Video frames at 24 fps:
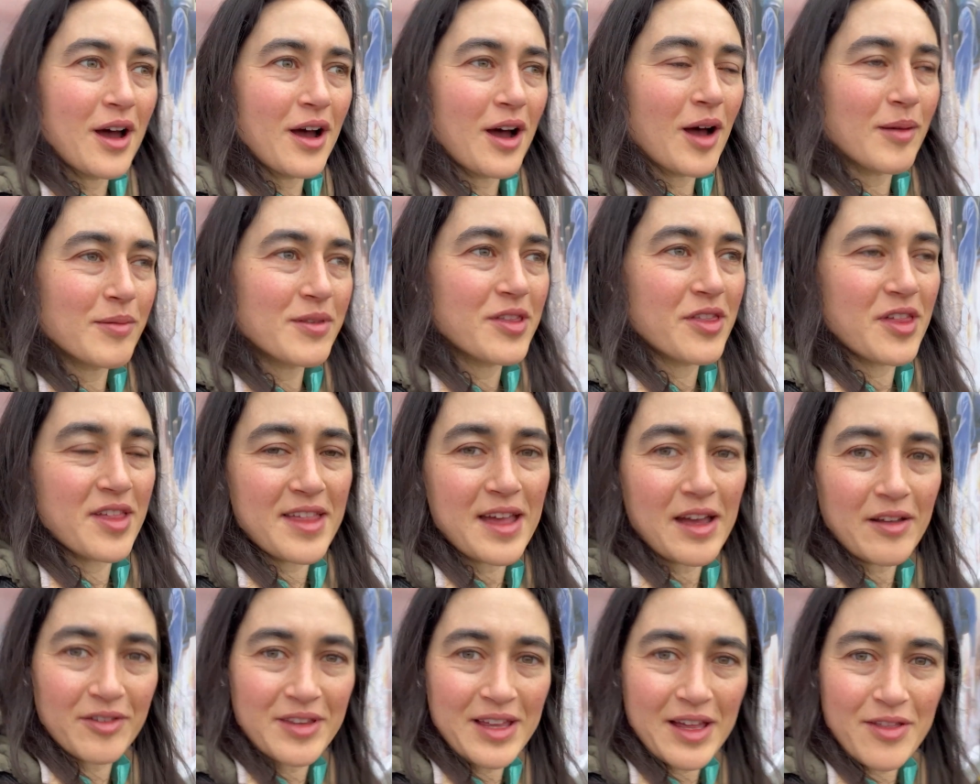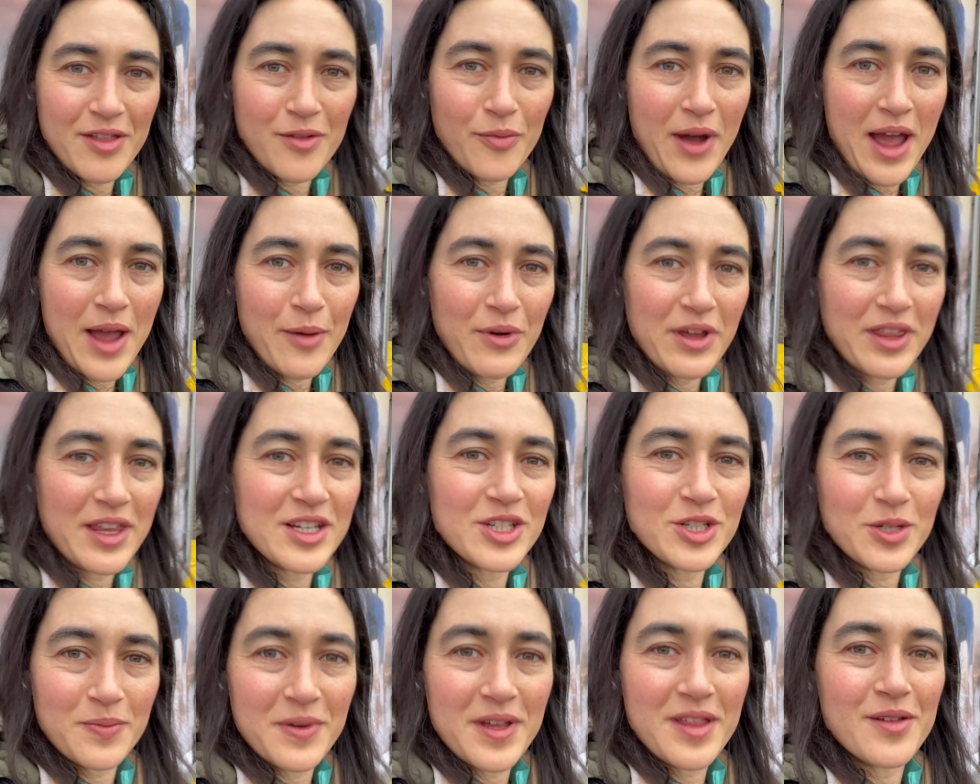up to the South Downs Way, where there
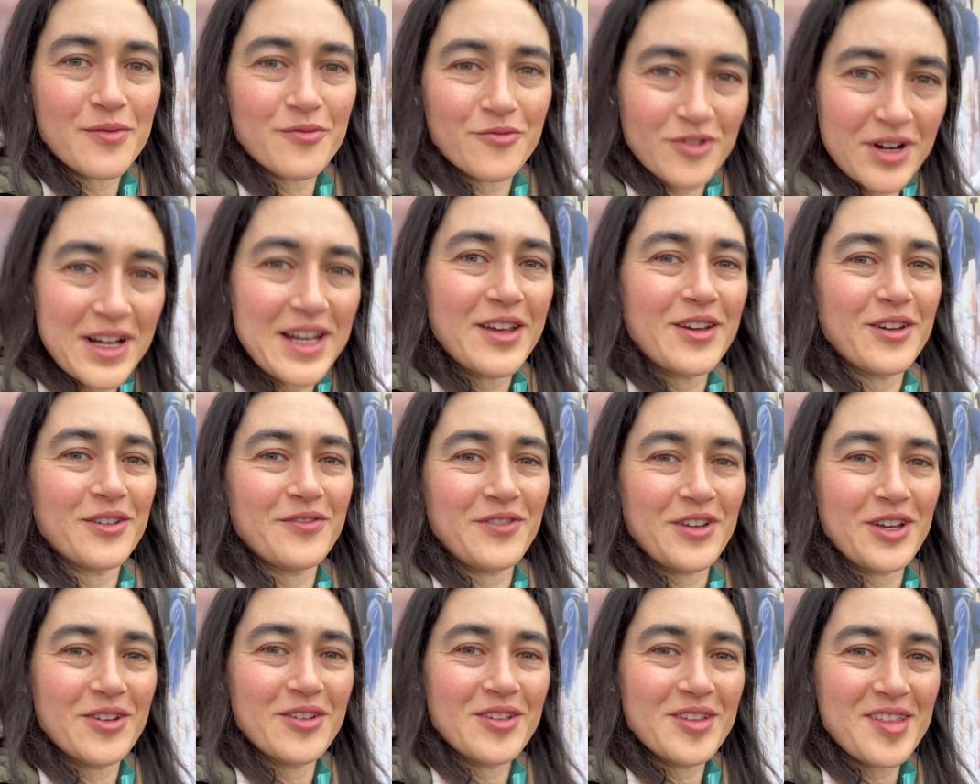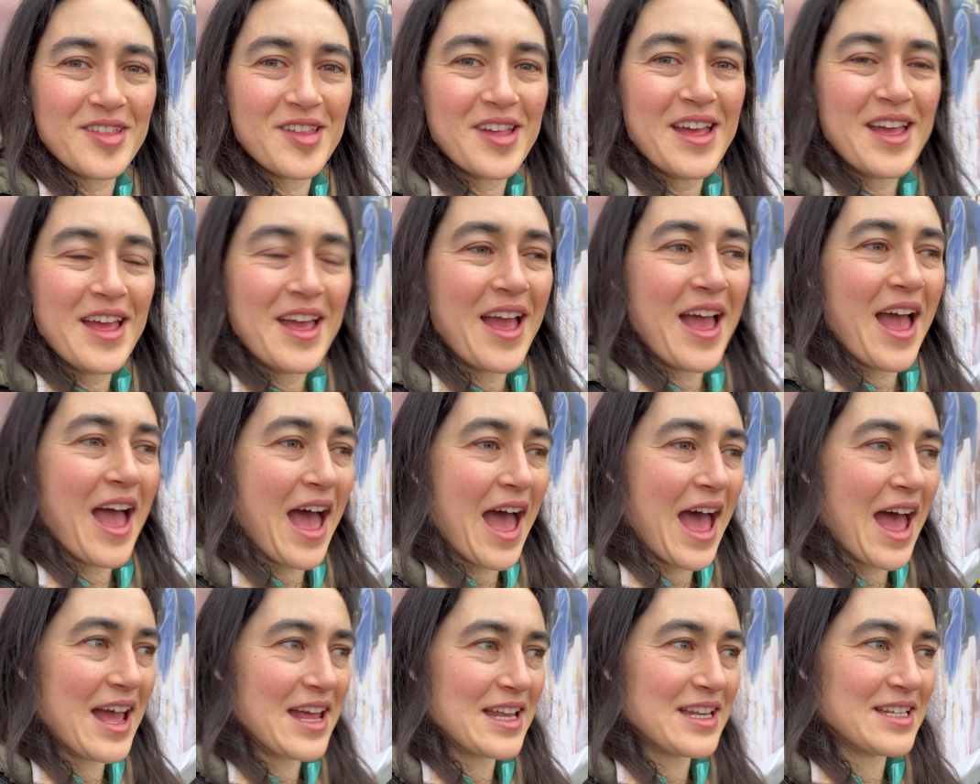should be some really good views,
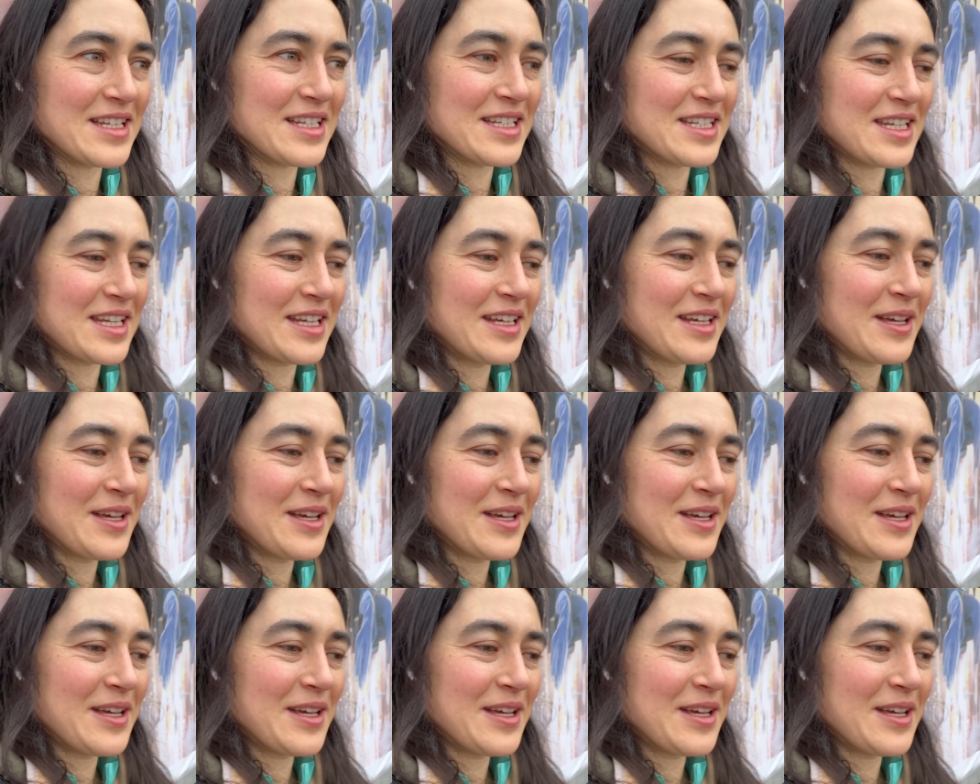and